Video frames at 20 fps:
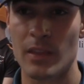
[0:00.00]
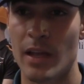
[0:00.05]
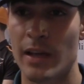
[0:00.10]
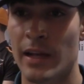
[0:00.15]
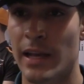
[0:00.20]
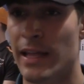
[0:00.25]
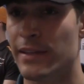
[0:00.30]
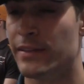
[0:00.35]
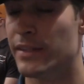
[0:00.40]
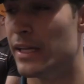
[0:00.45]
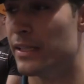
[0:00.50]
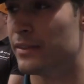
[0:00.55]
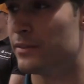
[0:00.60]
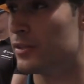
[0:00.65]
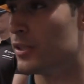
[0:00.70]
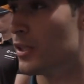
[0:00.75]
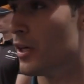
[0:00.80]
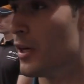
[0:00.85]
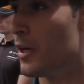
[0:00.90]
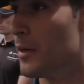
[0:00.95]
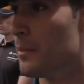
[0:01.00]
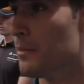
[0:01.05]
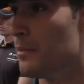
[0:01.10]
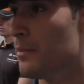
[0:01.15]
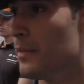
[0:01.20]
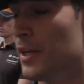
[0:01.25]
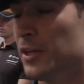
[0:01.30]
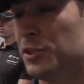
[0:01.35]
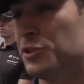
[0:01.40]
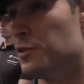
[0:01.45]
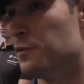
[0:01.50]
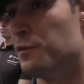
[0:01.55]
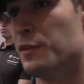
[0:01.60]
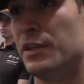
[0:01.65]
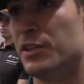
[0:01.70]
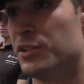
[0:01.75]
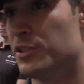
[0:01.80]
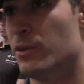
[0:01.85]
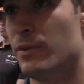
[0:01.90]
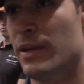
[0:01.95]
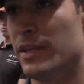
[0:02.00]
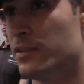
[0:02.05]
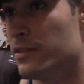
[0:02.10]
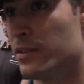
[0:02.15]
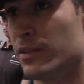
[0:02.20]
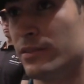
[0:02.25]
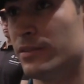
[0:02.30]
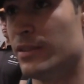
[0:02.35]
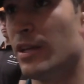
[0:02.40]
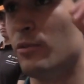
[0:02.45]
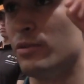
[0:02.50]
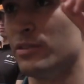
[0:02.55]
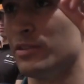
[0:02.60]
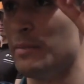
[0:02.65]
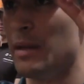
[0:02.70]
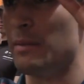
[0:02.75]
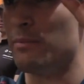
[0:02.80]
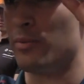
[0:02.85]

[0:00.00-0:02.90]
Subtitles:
glad that managed to finish the race, because that was the main